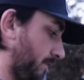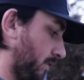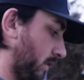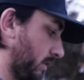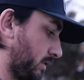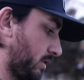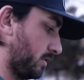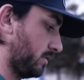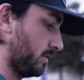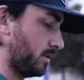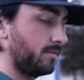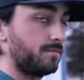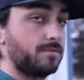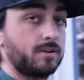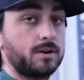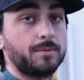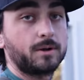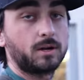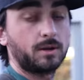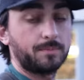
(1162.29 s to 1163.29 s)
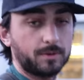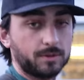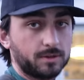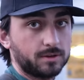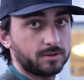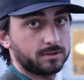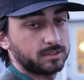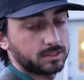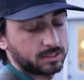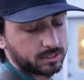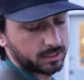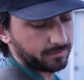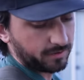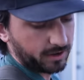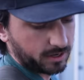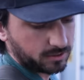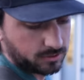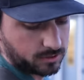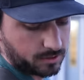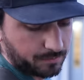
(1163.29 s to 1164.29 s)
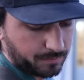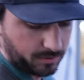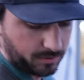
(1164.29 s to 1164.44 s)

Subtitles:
let's go confirm a couple of those and see if Andrew can